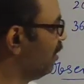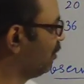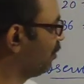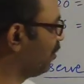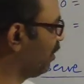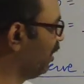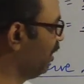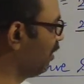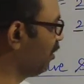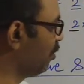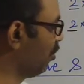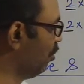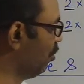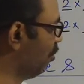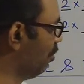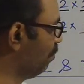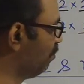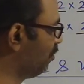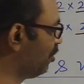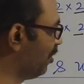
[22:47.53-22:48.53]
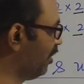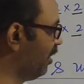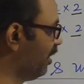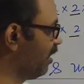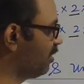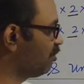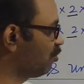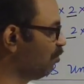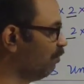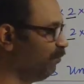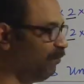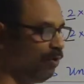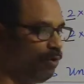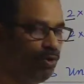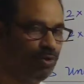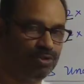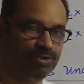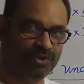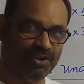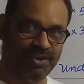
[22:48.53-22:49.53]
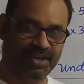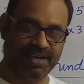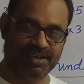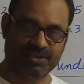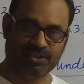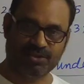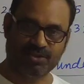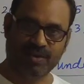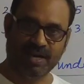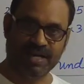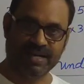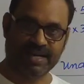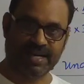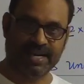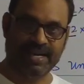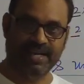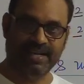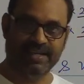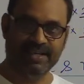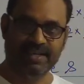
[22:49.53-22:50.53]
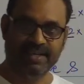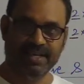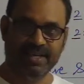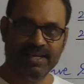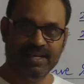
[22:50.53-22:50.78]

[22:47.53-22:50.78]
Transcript: 3 cubed, 3 raised to 4, 3 raised to 100.